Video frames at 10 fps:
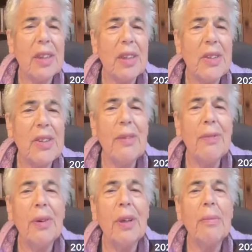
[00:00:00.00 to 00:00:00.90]
because they
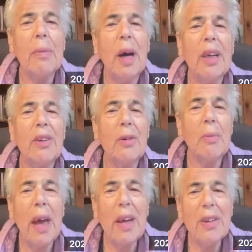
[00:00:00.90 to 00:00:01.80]
free the mind to
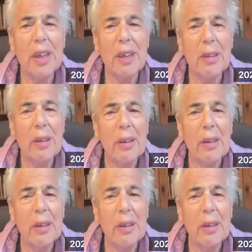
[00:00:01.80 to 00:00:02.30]
imagine